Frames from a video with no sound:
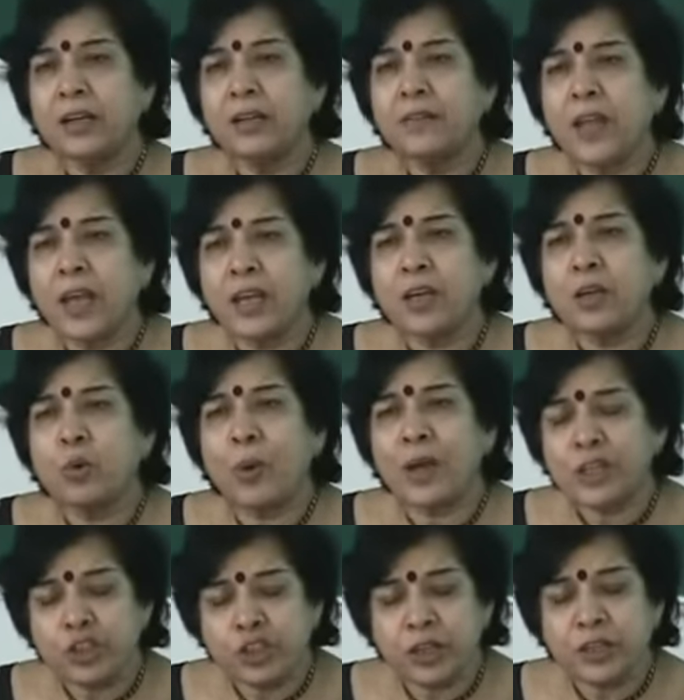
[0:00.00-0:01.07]
they
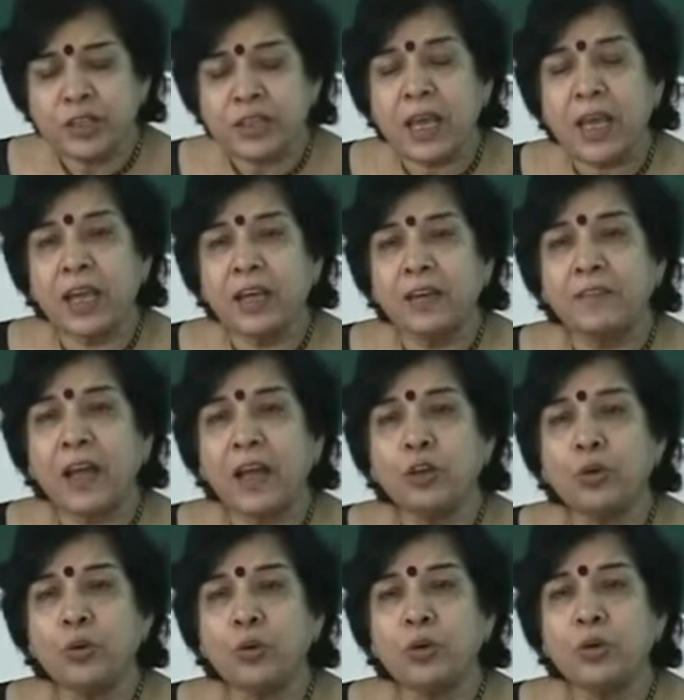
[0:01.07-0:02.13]
question saying that,
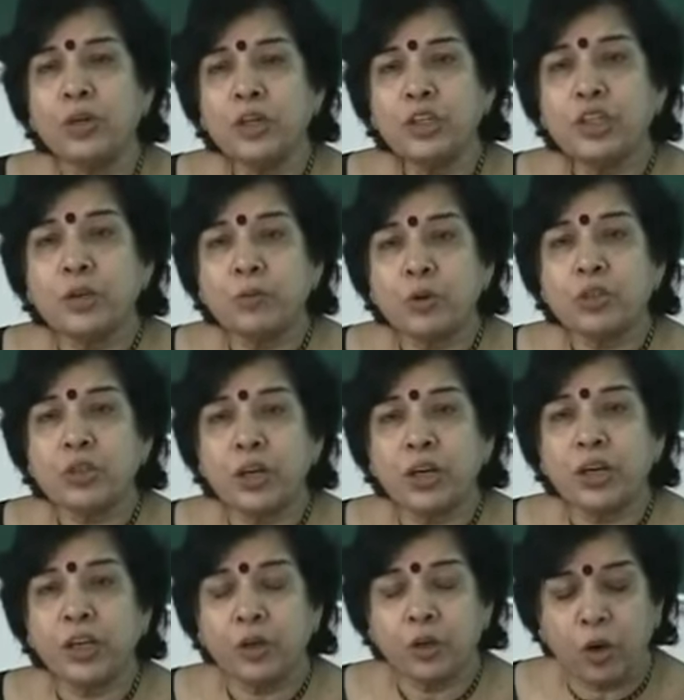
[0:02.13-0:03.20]
you know, she was
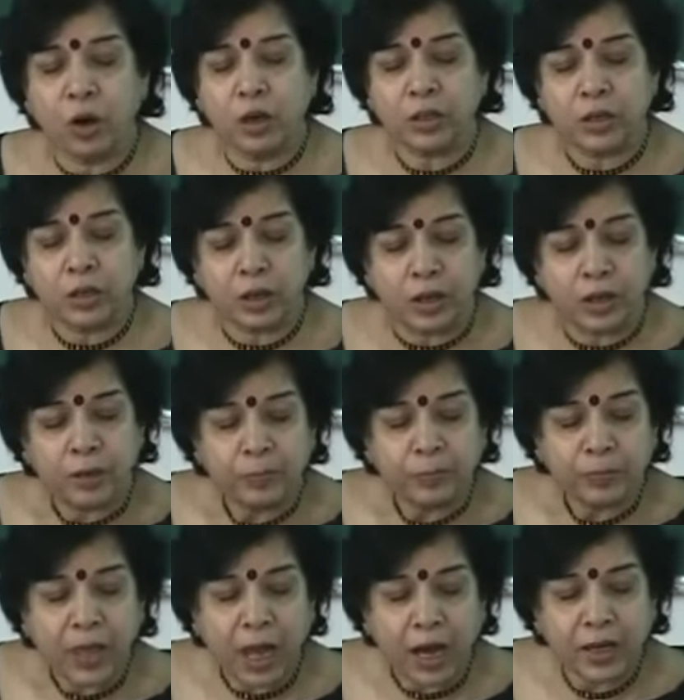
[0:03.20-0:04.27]
really not uh,
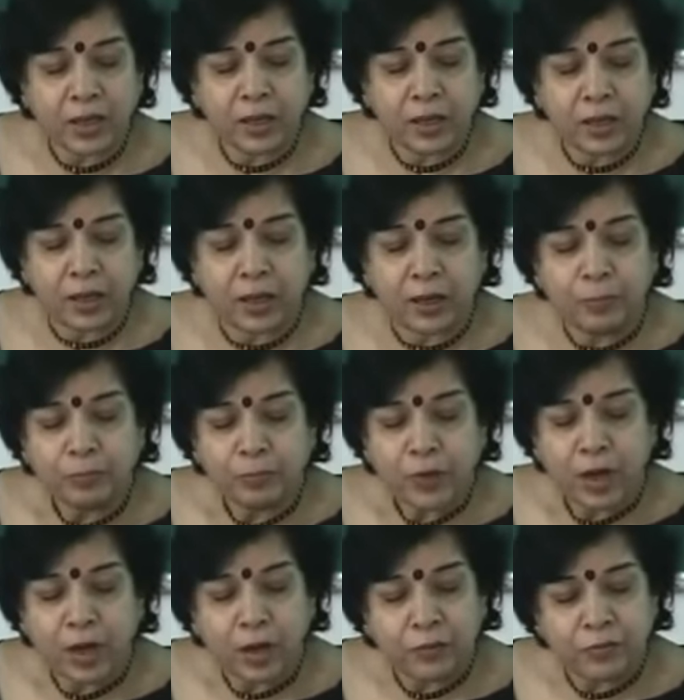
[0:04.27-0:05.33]
that
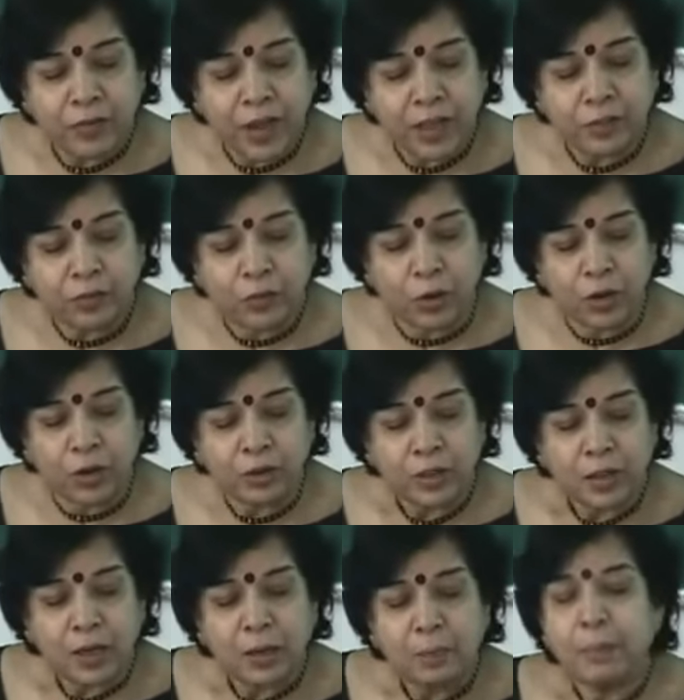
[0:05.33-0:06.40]
uh, faithful.
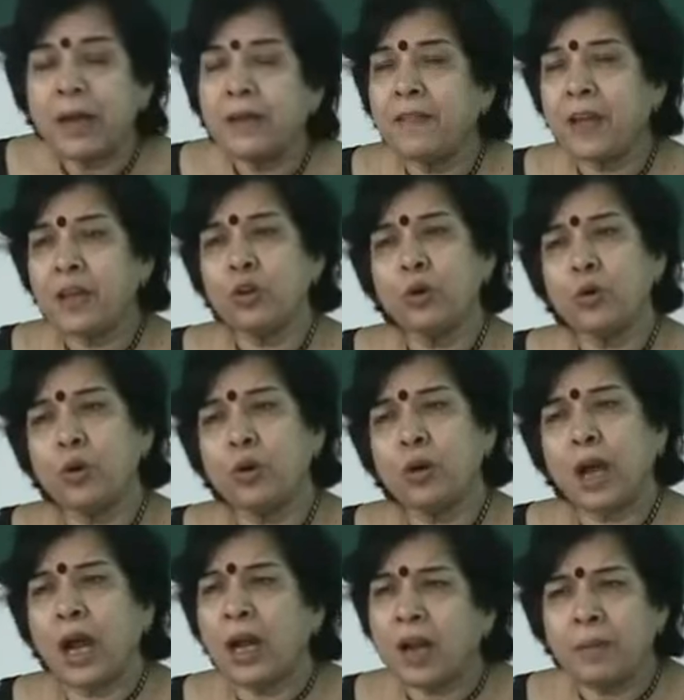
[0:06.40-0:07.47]
But then, you know,
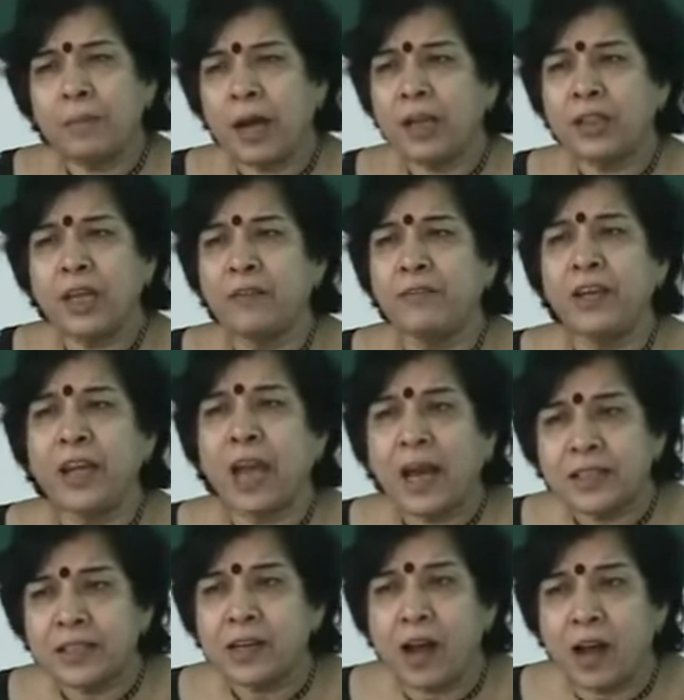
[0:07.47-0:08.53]
Akka Mahadevi
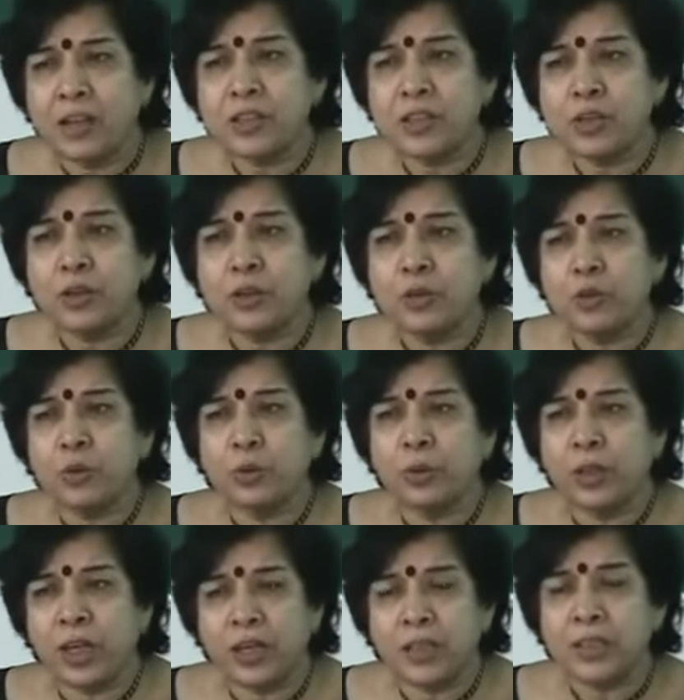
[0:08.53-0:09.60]
has an answer to
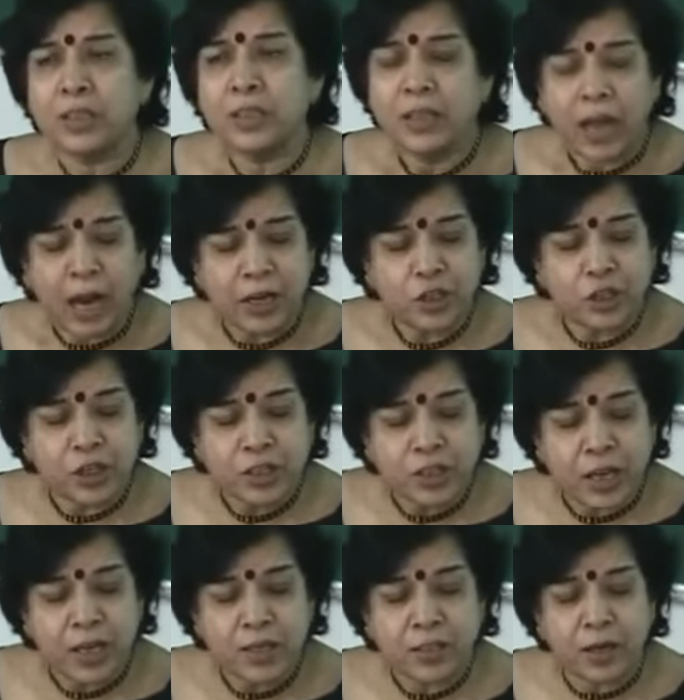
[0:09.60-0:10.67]
these and she
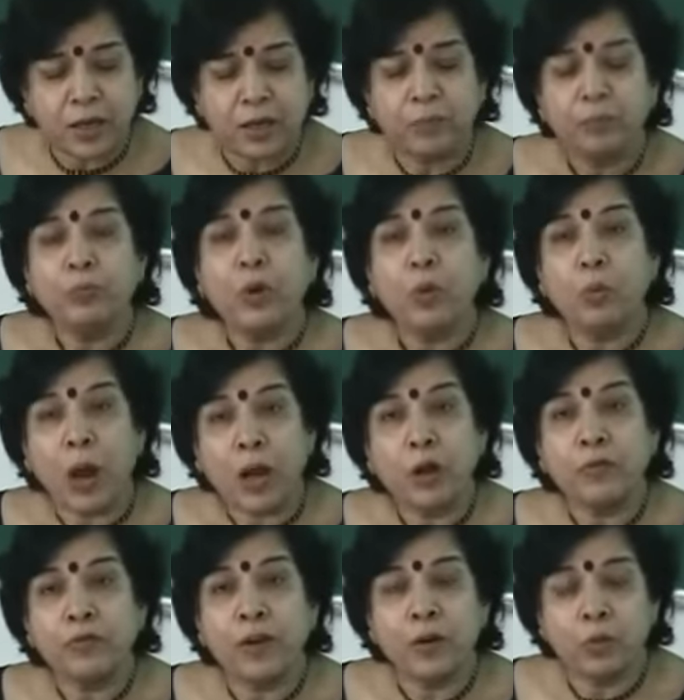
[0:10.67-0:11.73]
says in one
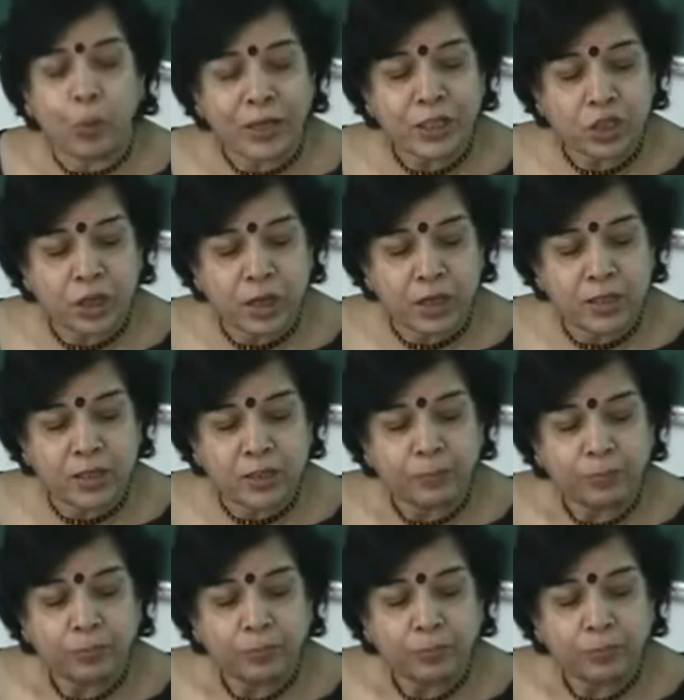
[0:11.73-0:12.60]
of her vachanas,